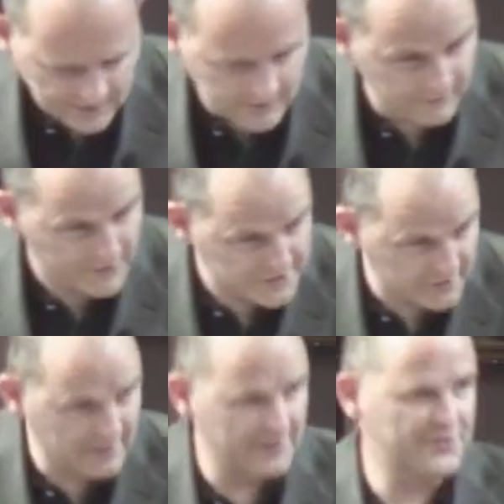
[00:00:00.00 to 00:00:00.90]
Richer
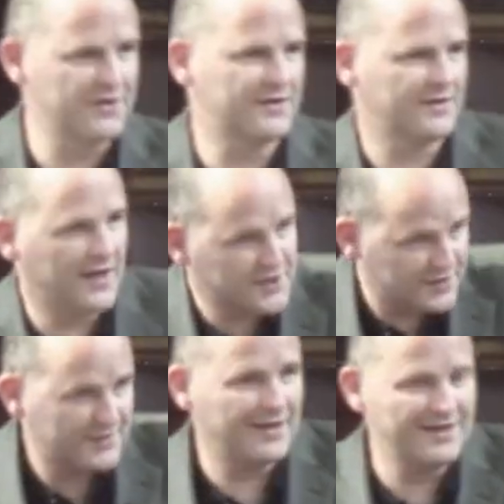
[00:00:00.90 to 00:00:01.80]
countries,
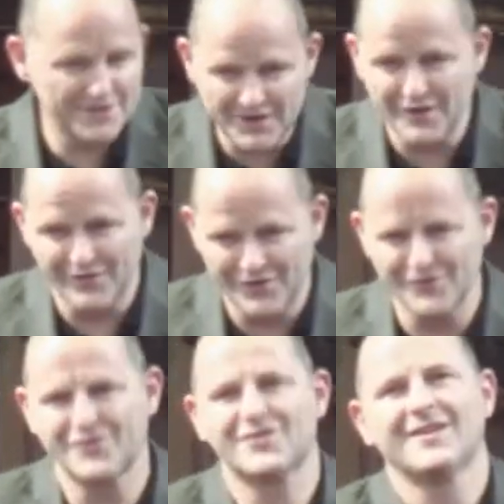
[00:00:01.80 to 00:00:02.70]
as
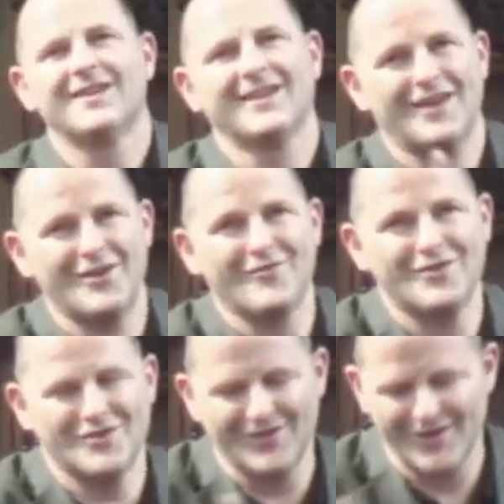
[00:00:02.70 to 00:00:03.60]
individuals, getting
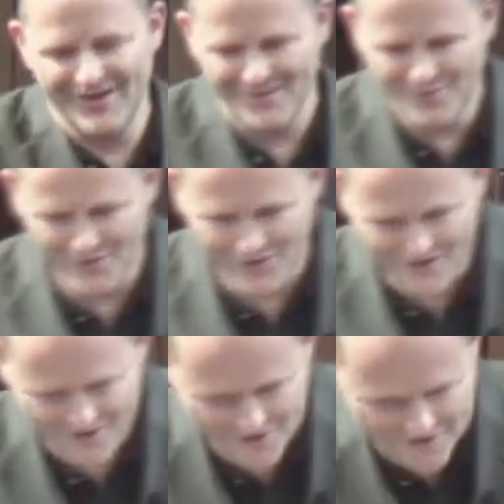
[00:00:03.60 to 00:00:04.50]
richer, poorer
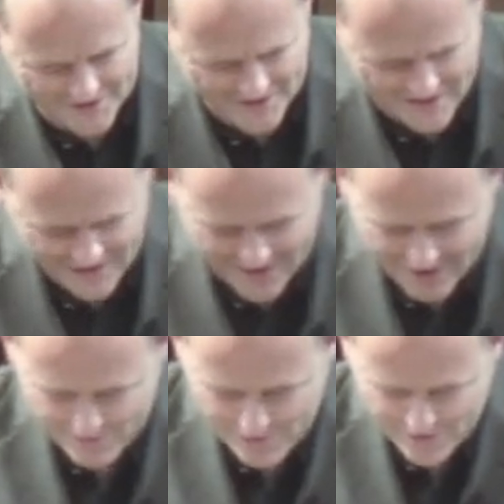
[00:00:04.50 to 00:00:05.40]
countries,
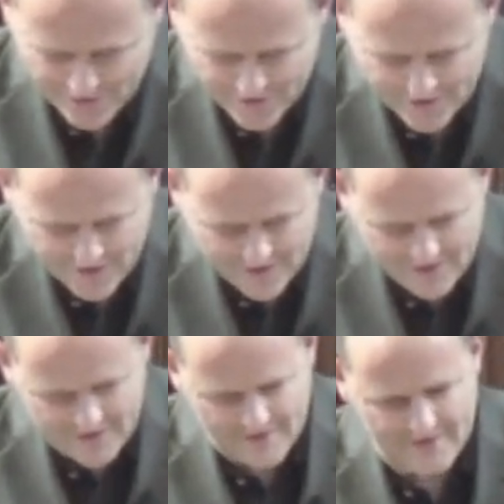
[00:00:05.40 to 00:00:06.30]
getting poorer.
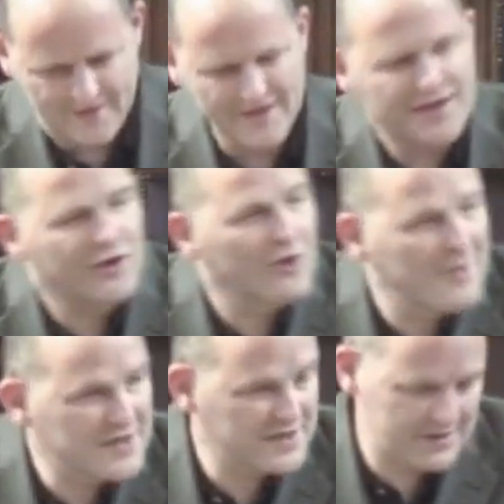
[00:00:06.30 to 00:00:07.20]

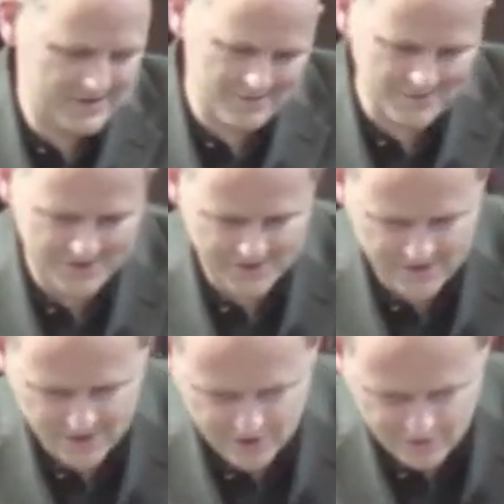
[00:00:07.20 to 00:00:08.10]
Economic systems,
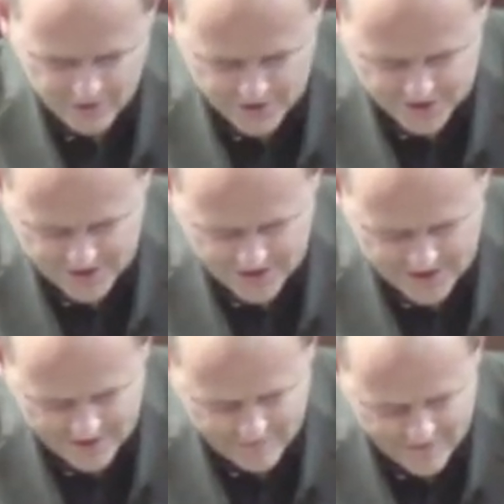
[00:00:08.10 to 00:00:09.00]
which
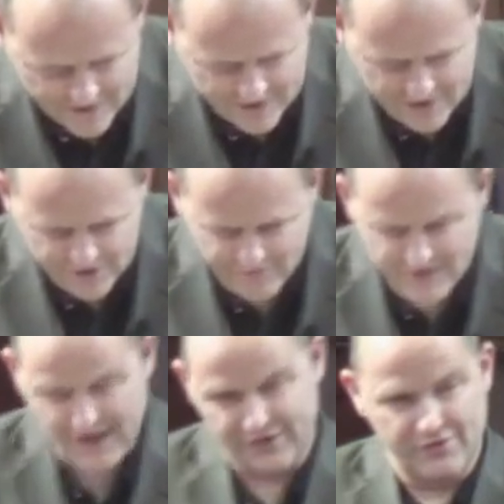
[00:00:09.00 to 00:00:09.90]
take advantage of
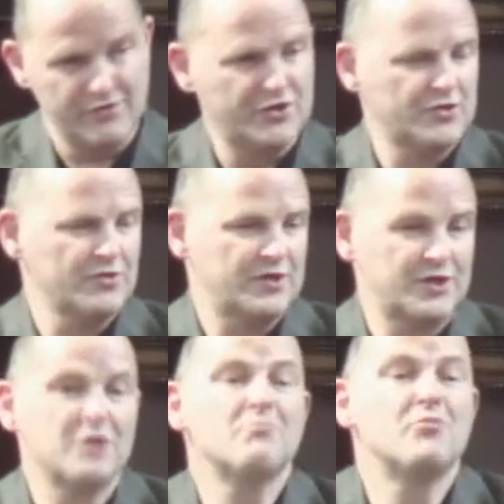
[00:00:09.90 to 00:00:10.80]
natural
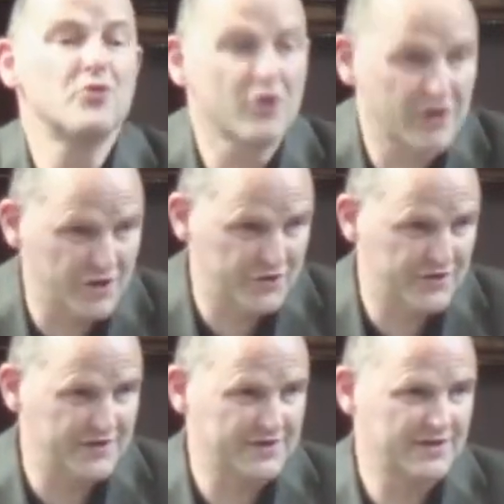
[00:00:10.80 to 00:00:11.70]
resources in poor
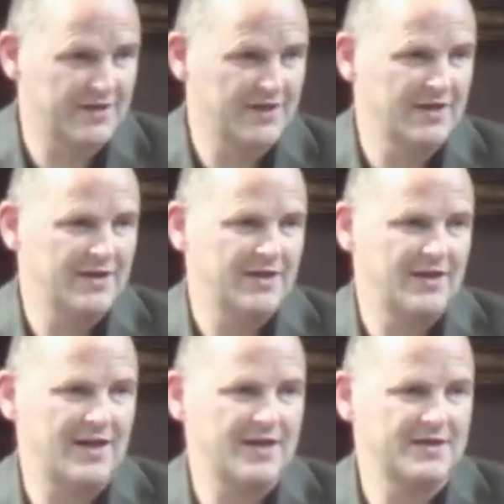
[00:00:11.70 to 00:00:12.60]
countries
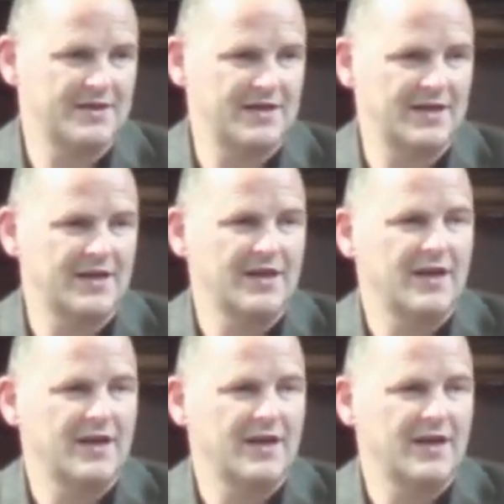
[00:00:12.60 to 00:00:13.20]
and